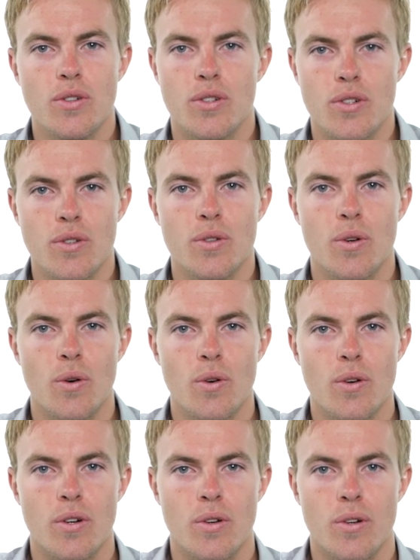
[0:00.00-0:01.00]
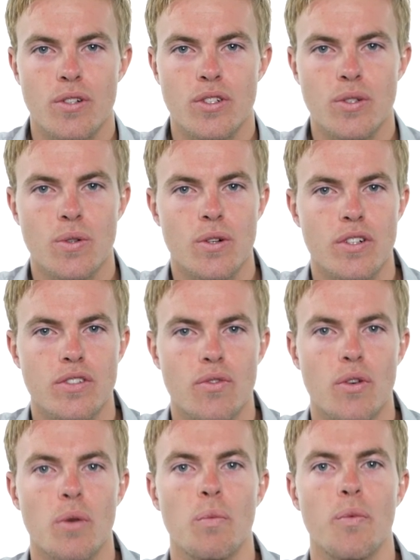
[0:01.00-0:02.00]
true core or source
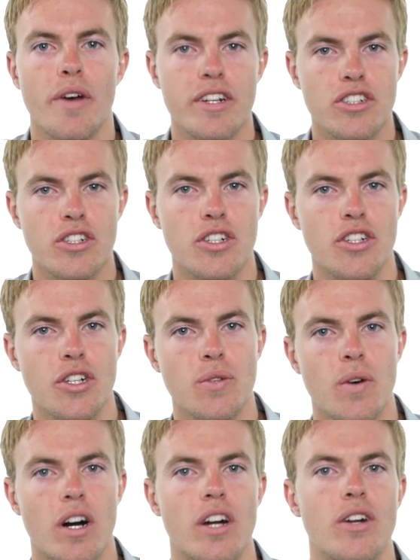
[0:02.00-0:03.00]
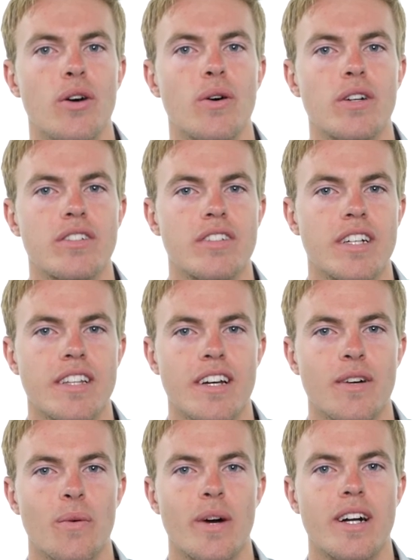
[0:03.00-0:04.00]
from which you are noticing that
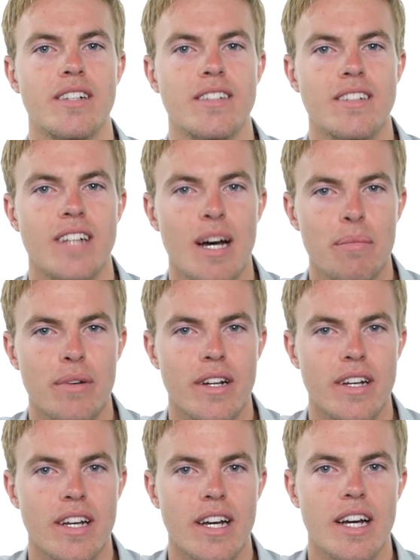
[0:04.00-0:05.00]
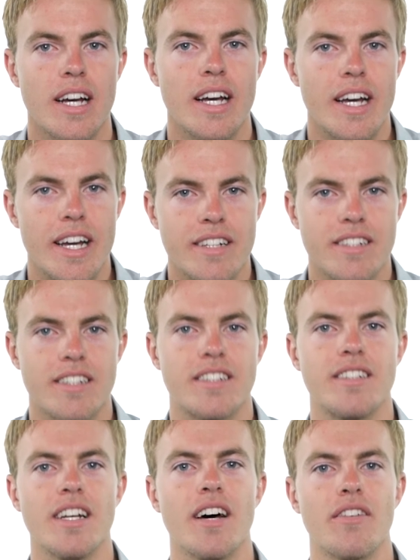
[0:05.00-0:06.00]
awareness is happening is
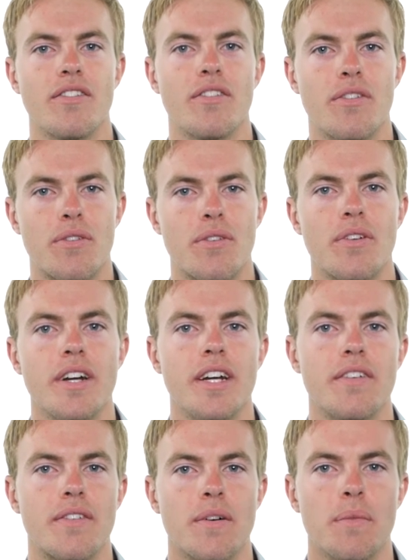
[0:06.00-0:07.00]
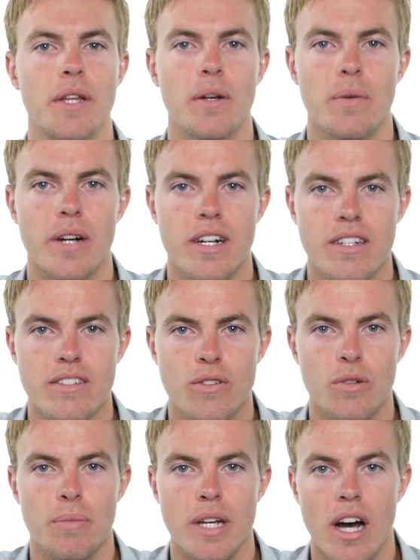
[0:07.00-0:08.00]
itself free from the awareness or
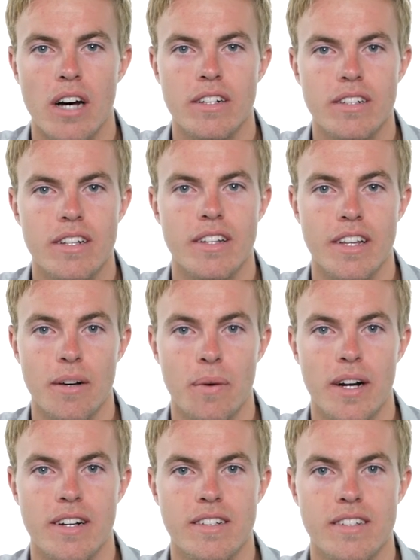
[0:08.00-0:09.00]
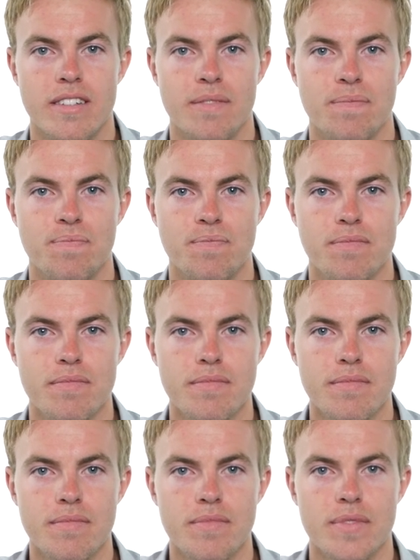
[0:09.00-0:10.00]
beyond the awareness.
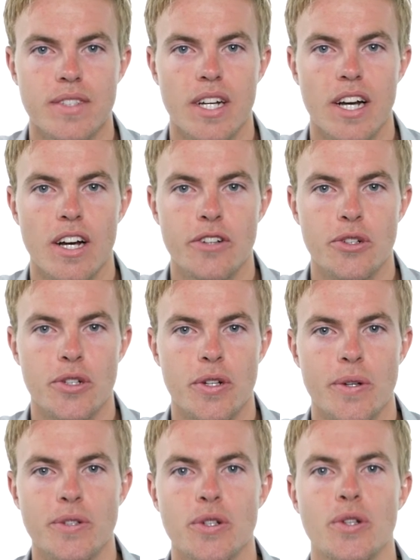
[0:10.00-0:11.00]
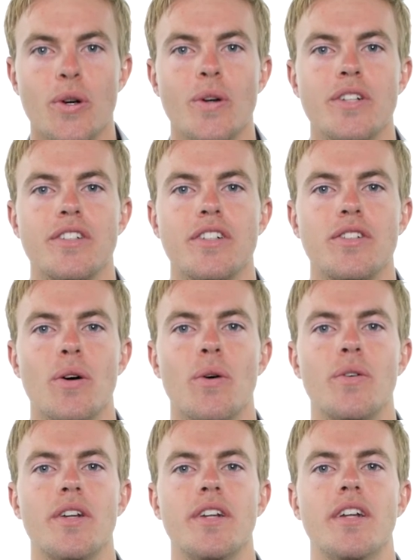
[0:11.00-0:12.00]
So it can also notice its
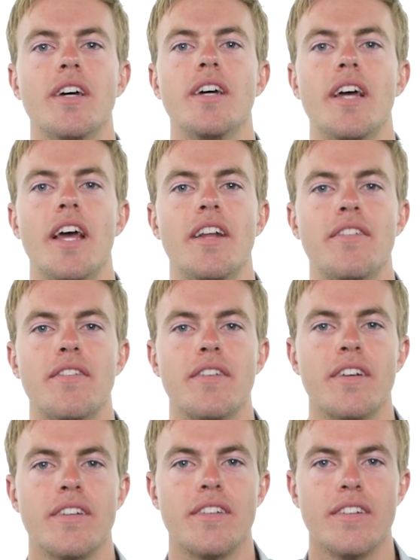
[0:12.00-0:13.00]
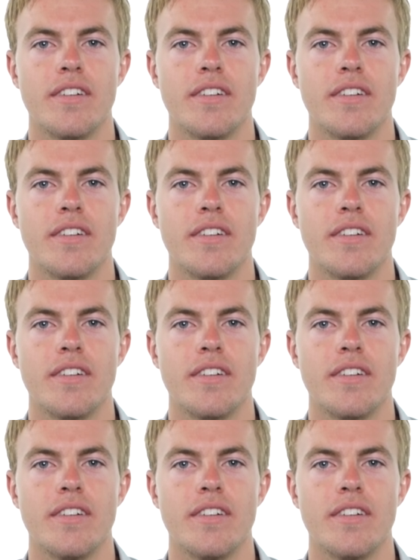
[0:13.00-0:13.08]
own infinite